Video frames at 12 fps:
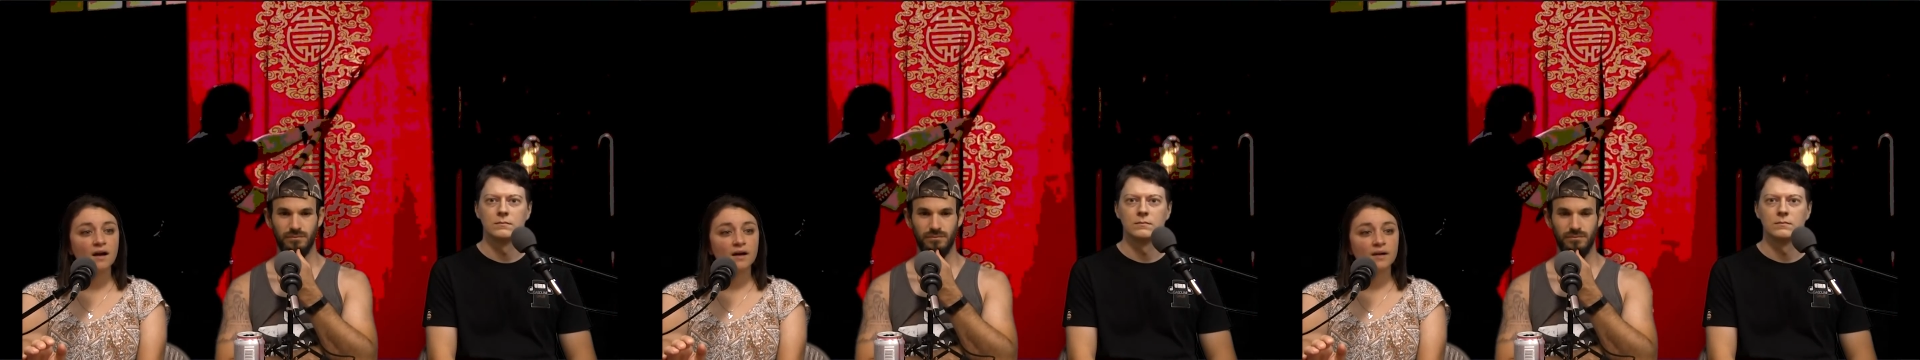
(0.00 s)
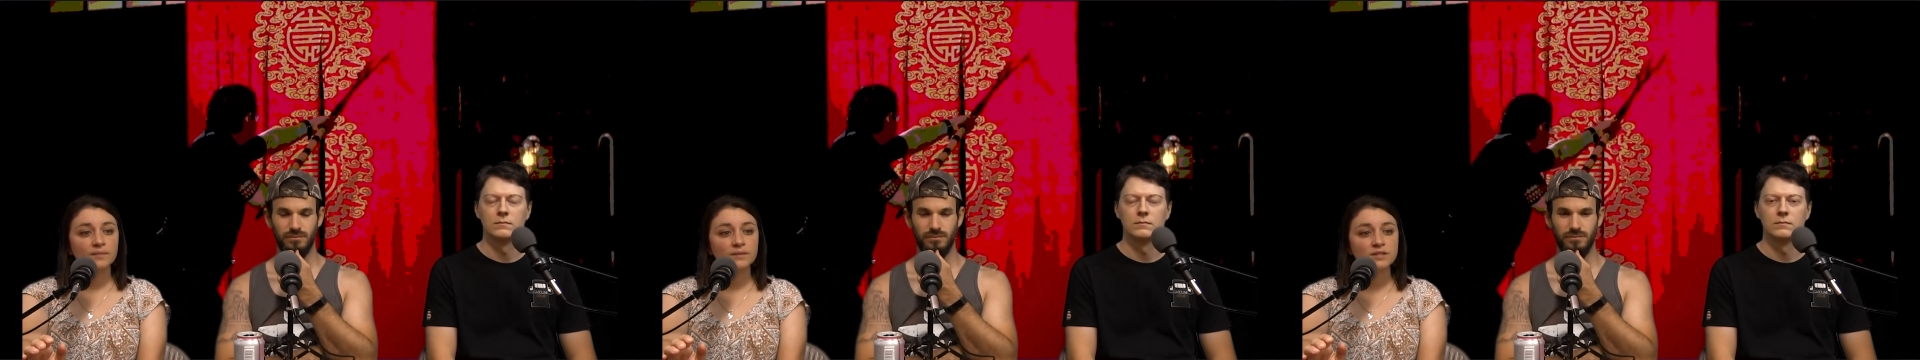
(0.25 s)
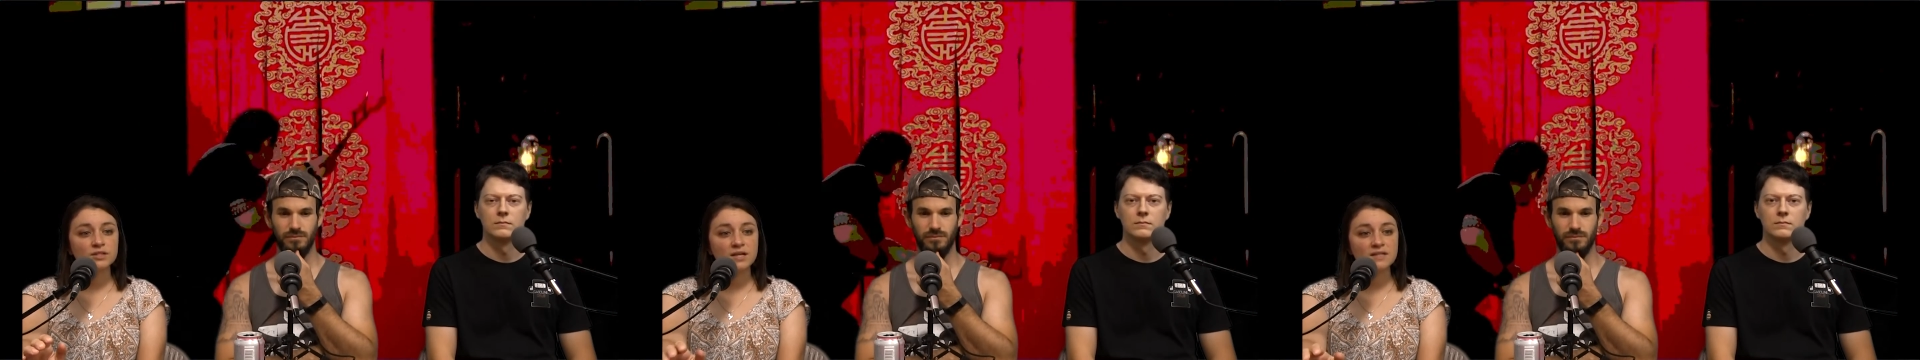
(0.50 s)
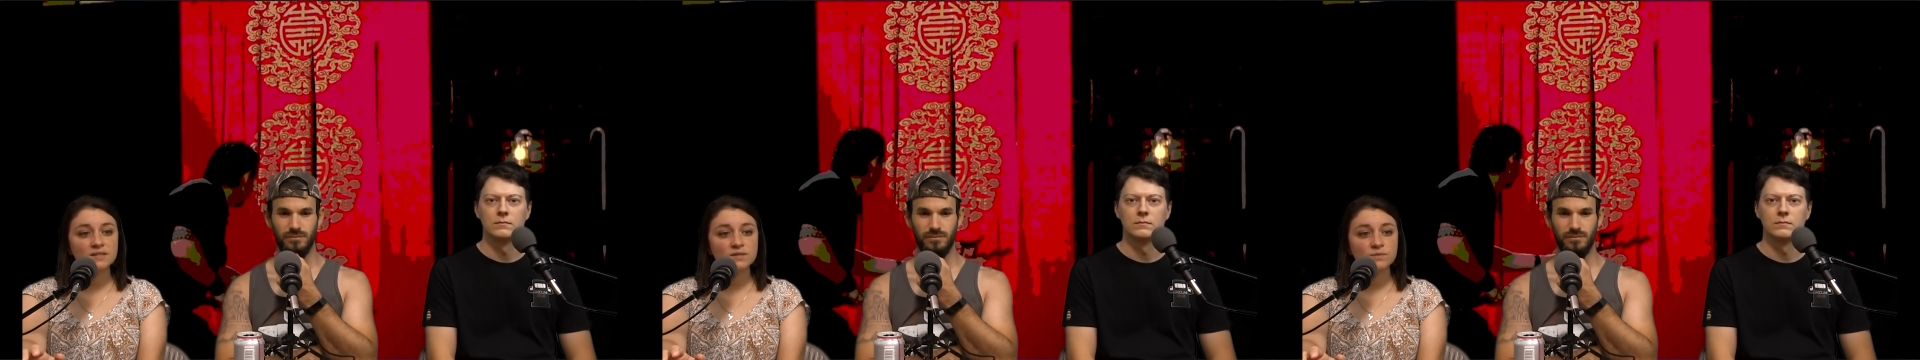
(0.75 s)
Speaker 1: Um,
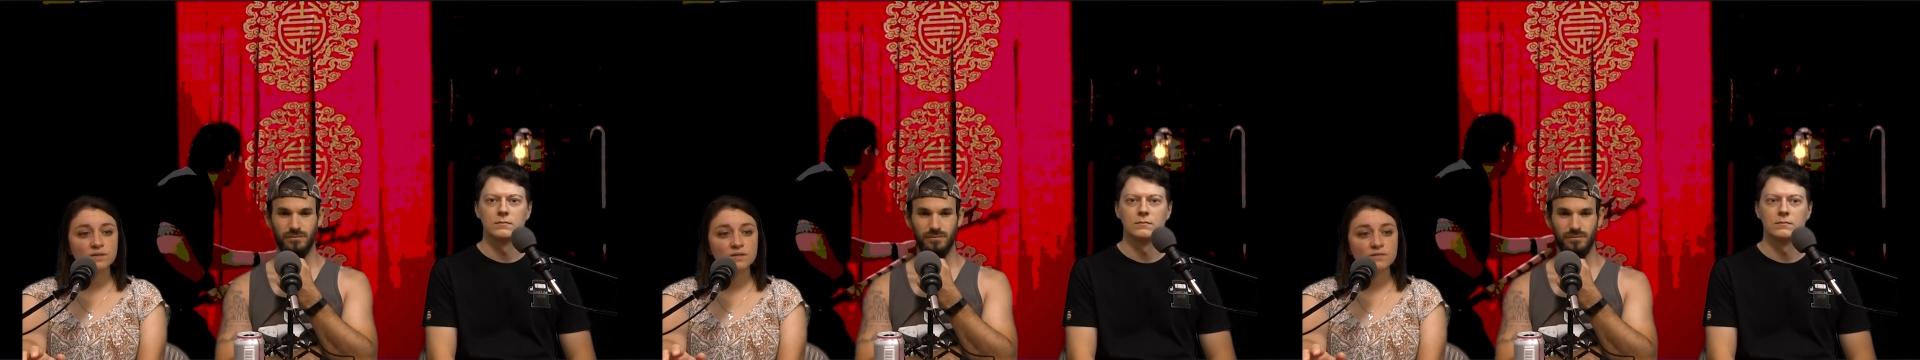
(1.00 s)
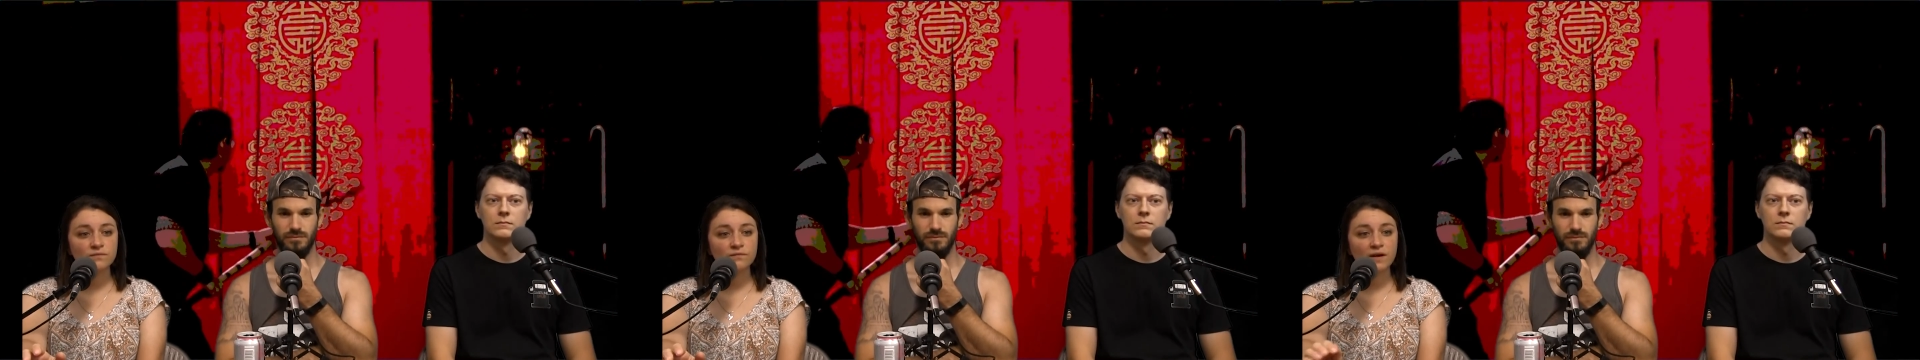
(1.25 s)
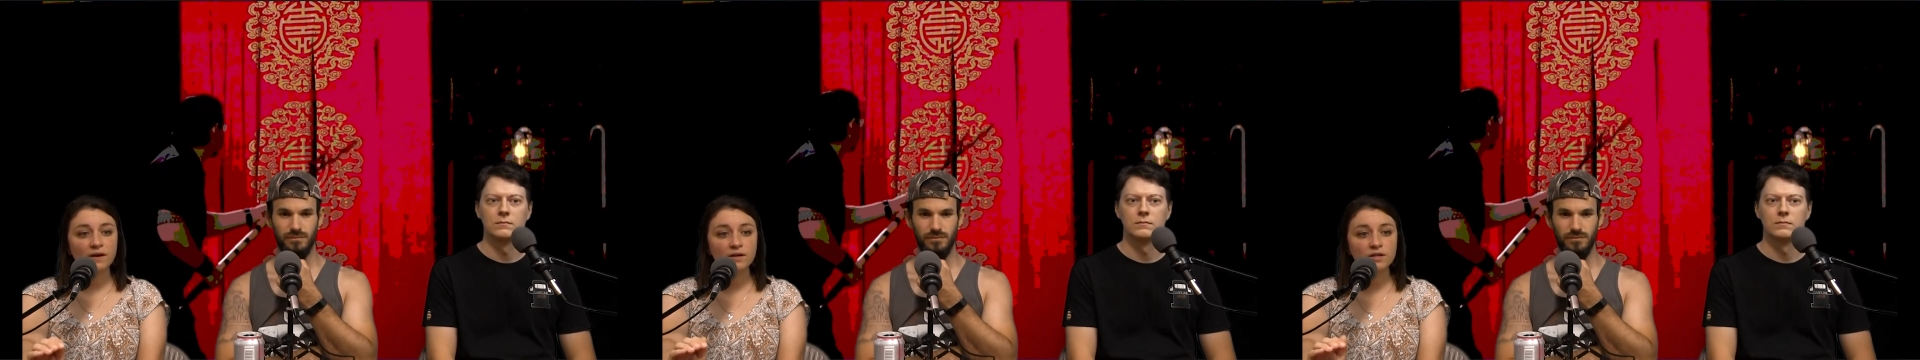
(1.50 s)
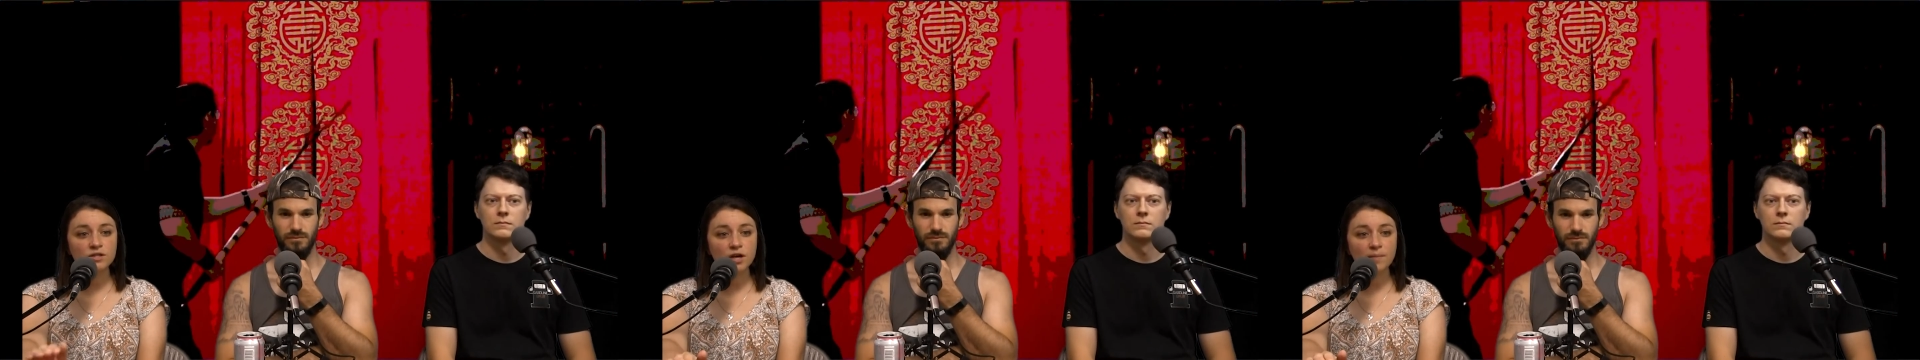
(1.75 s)
Jason's was
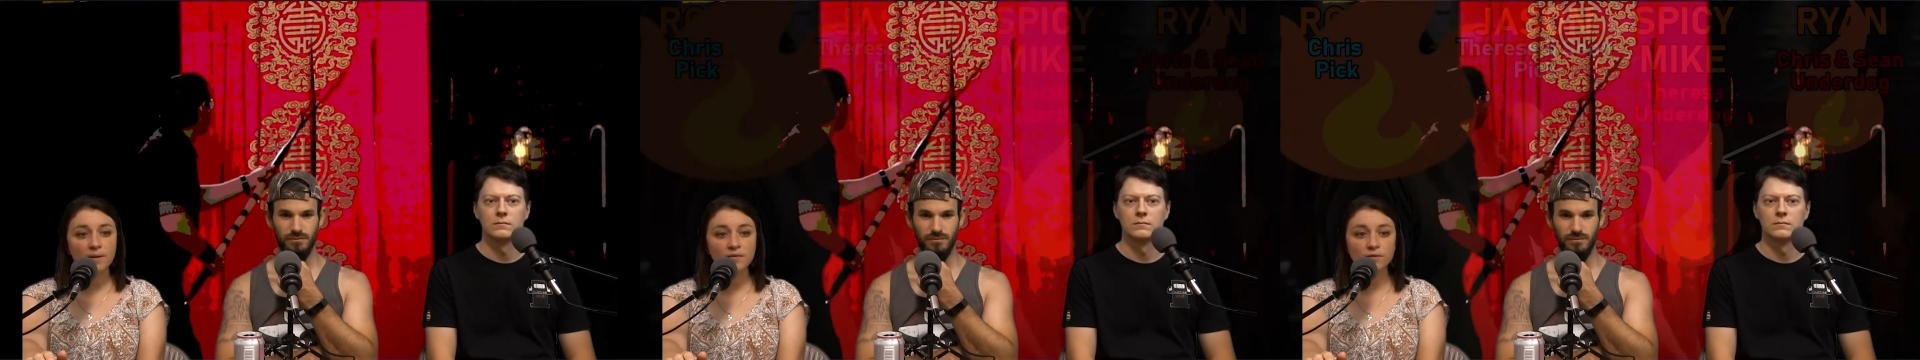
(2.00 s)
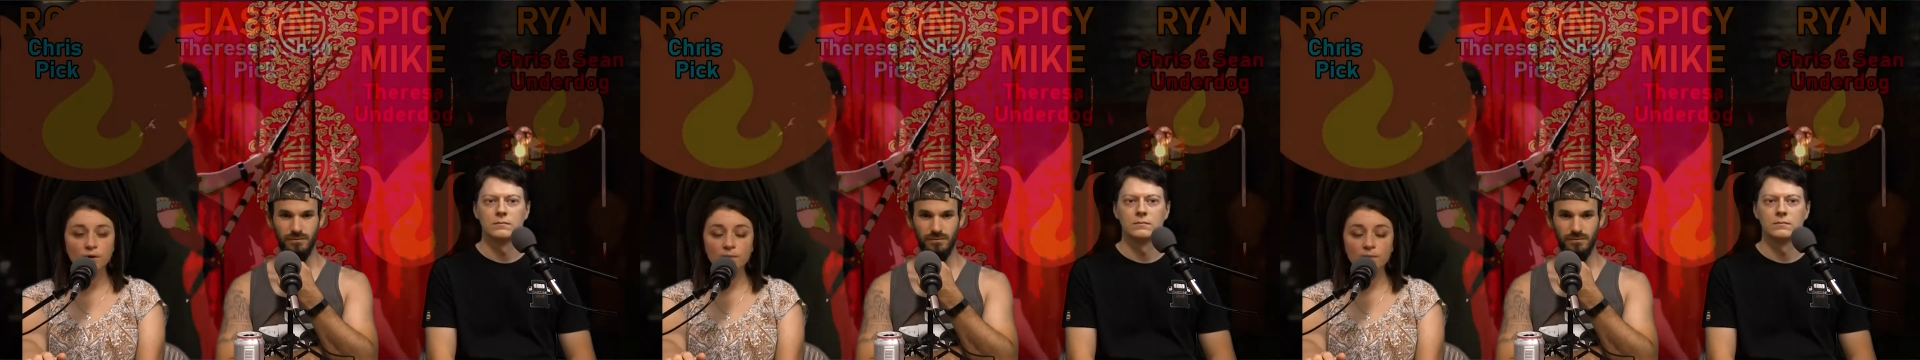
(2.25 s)
very sharp on the